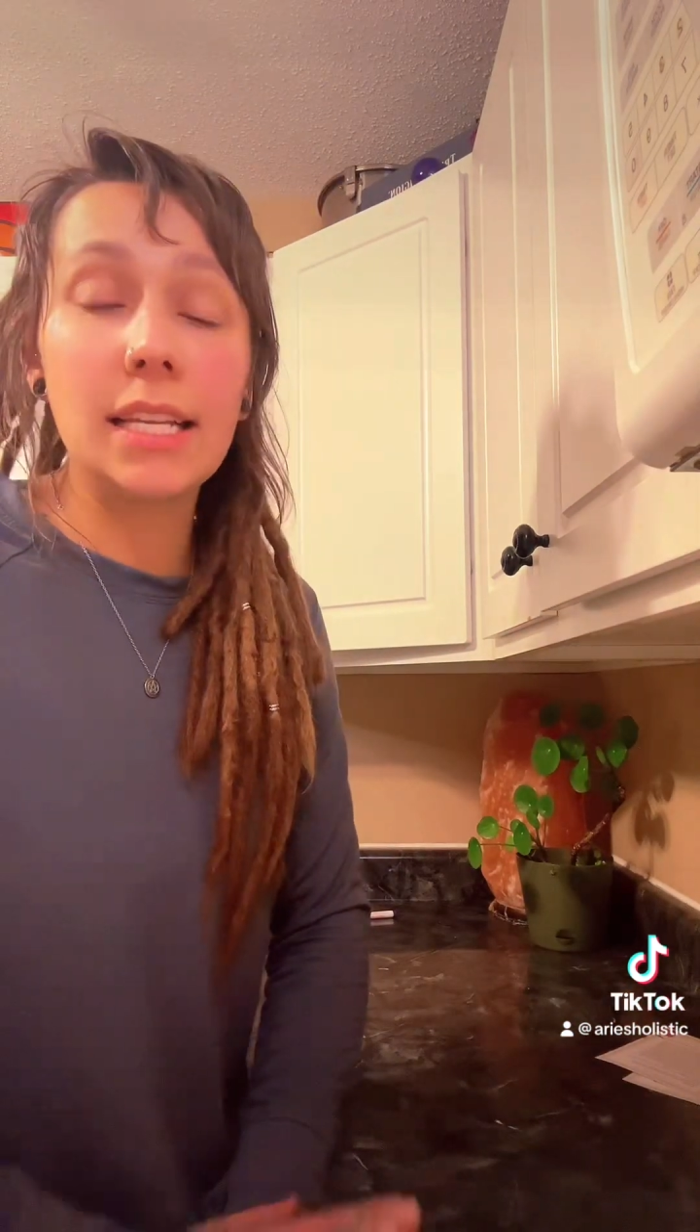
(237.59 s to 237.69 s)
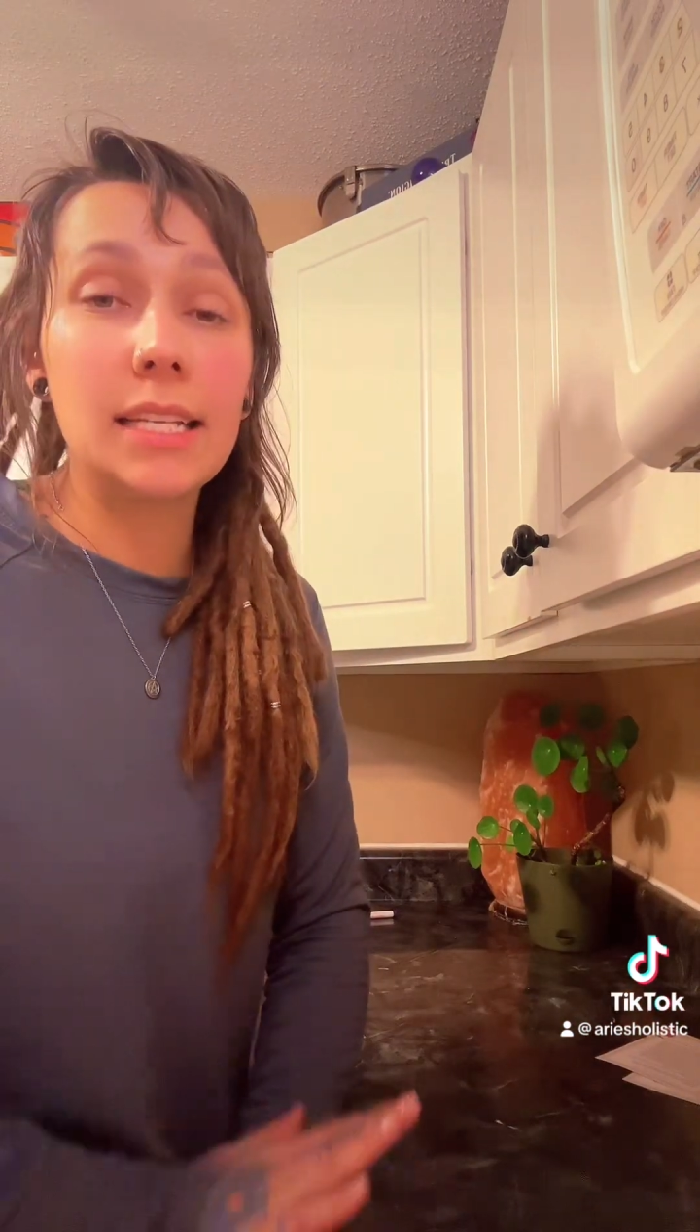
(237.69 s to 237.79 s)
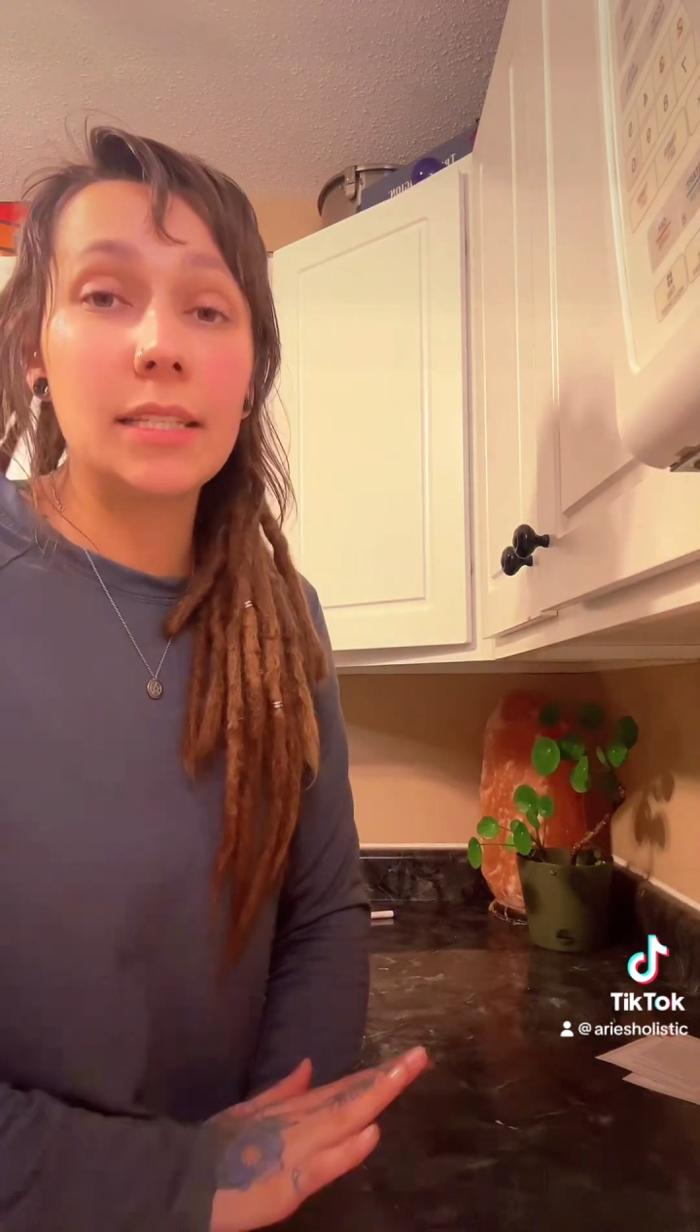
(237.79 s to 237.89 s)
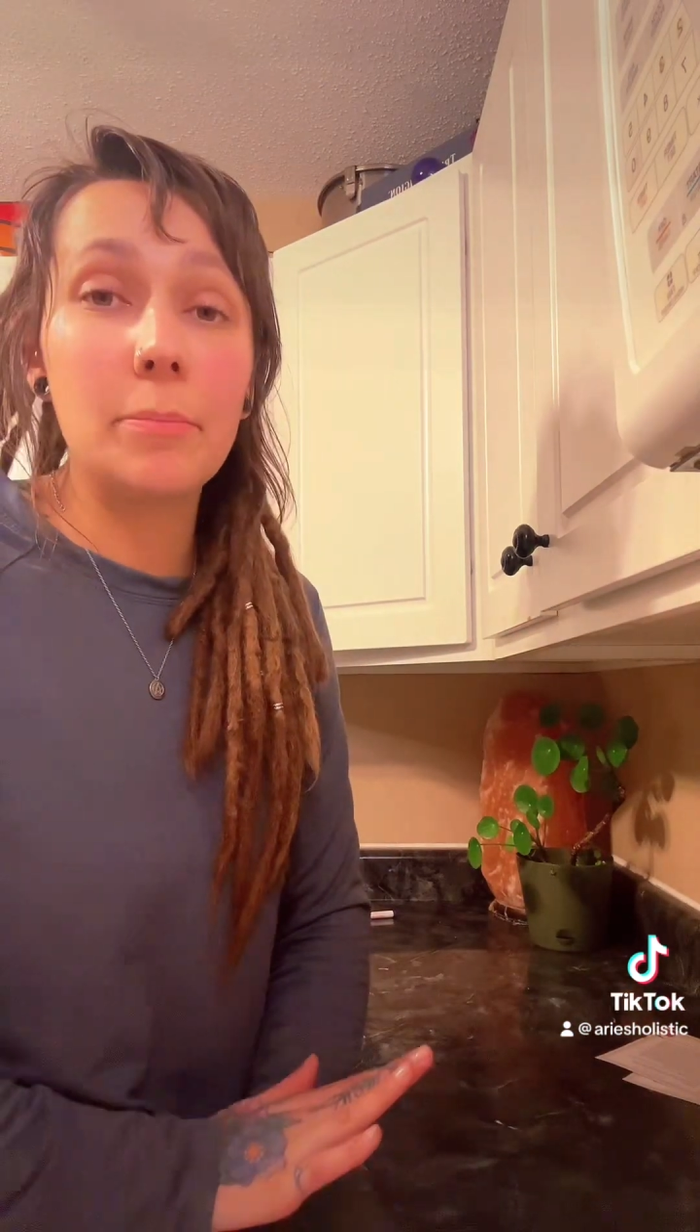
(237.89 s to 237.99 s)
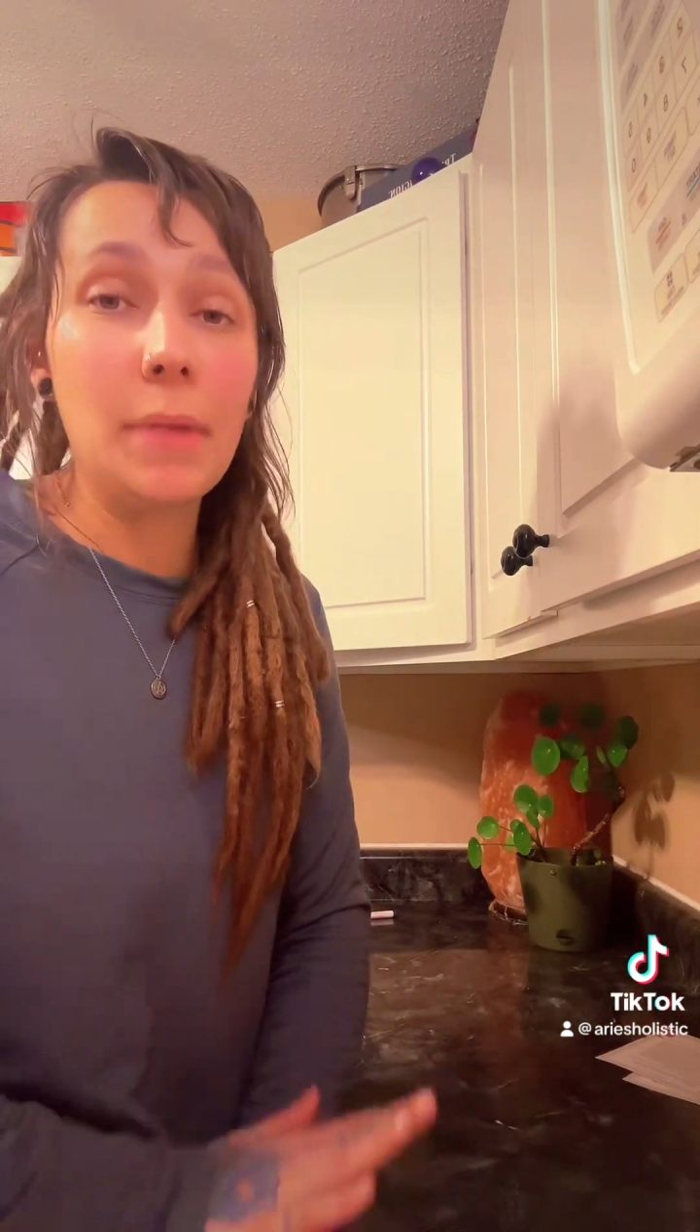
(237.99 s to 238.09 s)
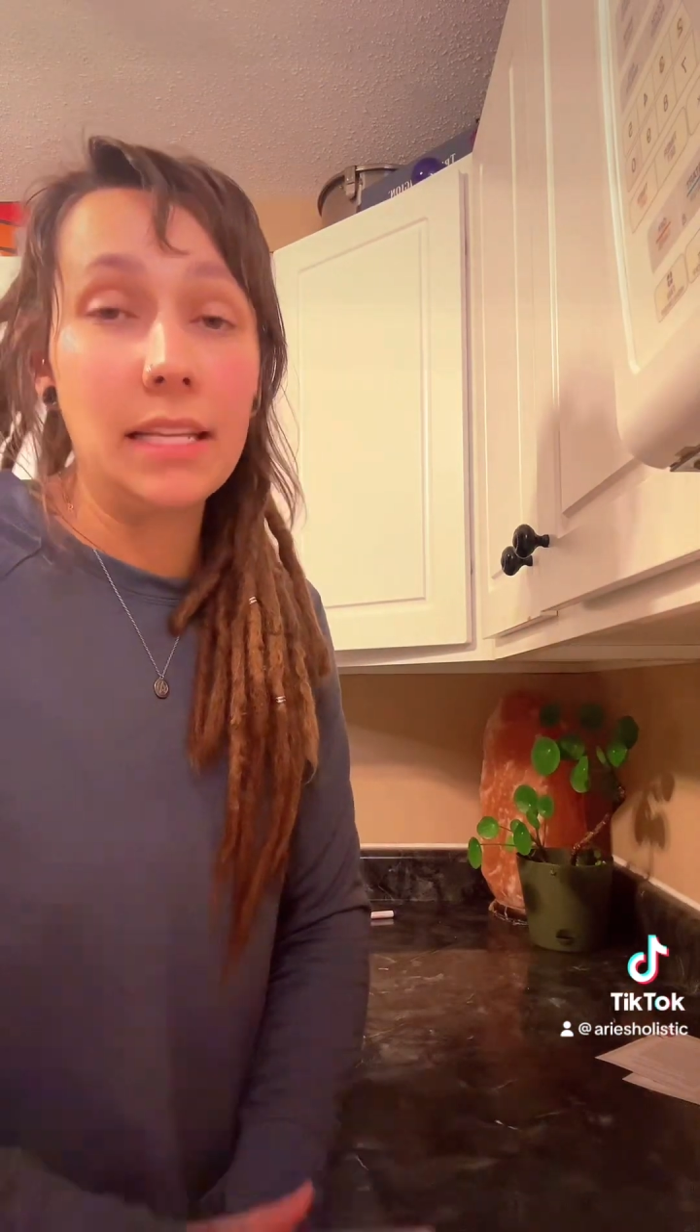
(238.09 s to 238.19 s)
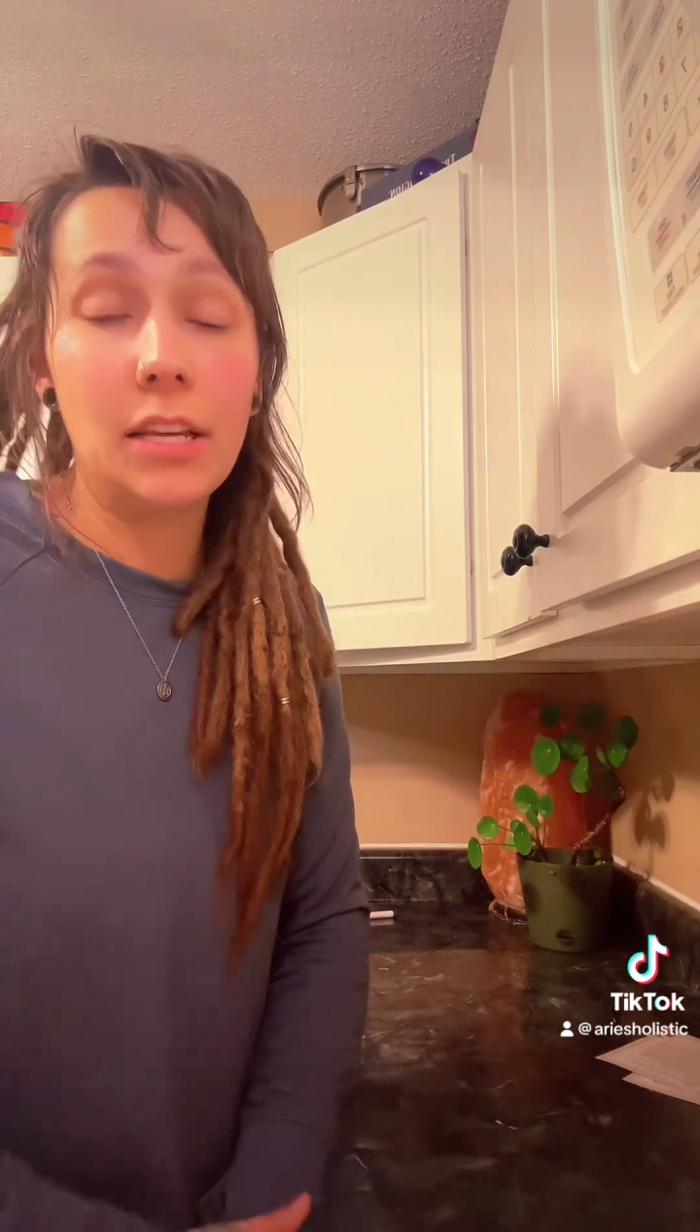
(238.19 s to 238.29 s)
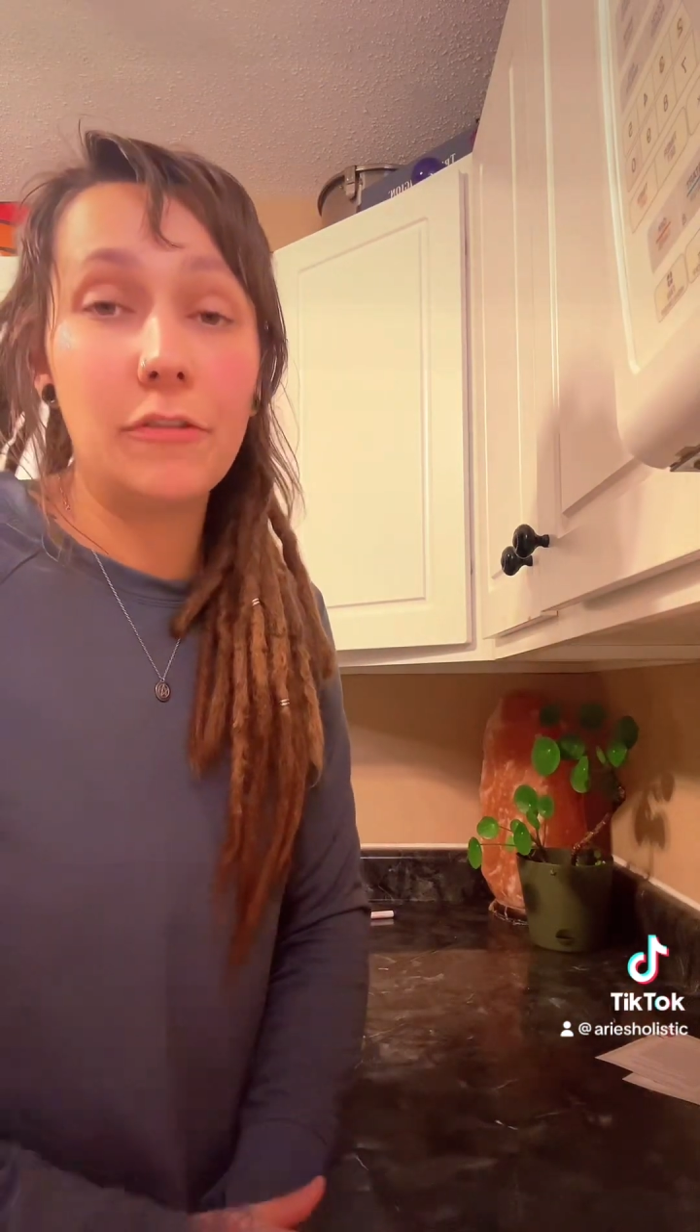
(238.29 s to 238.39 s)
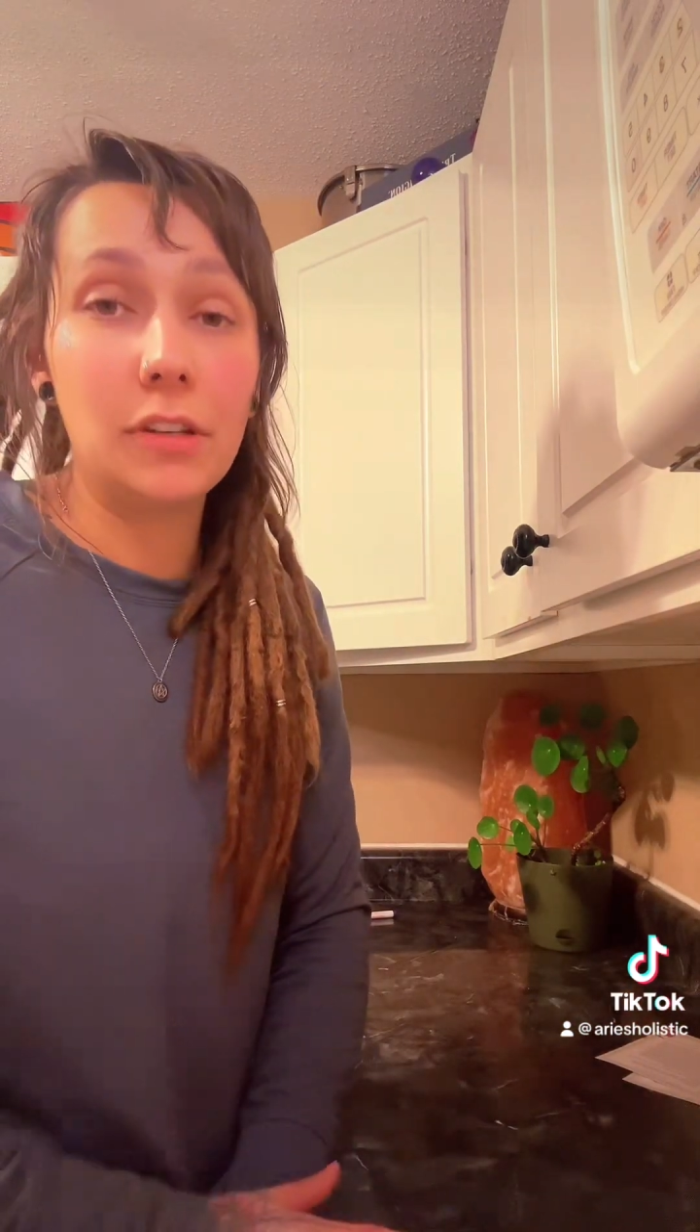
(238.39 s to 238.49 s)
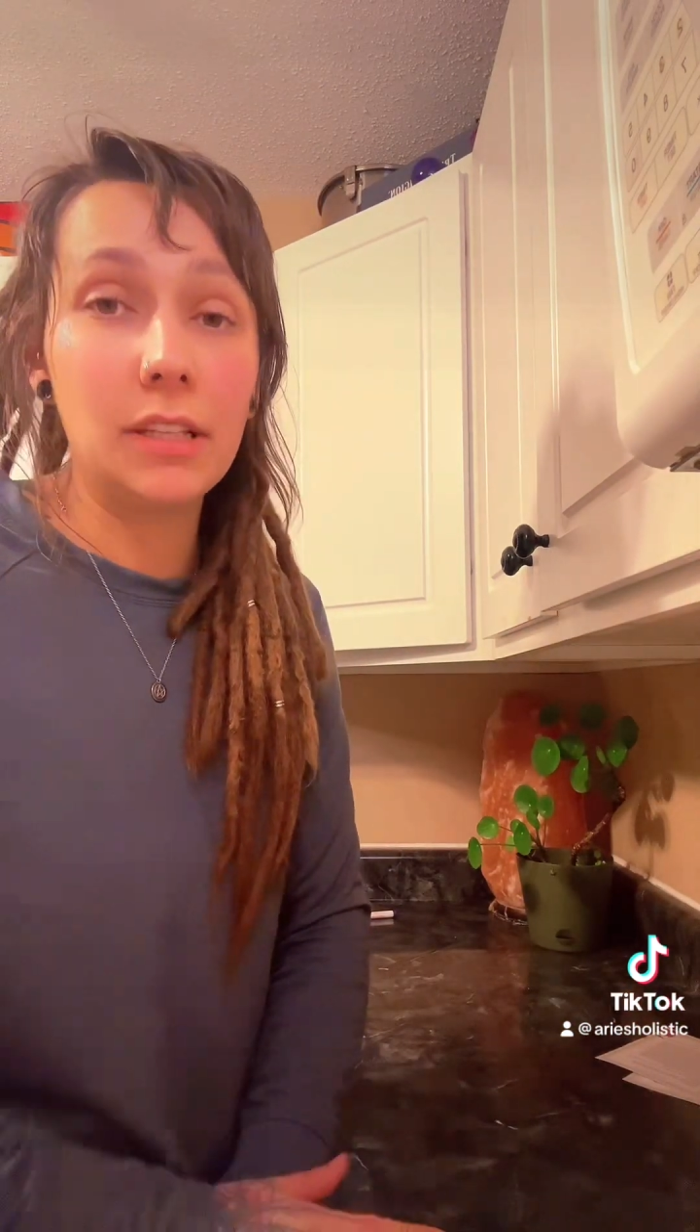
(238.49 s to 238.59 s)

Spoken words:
it is amazing for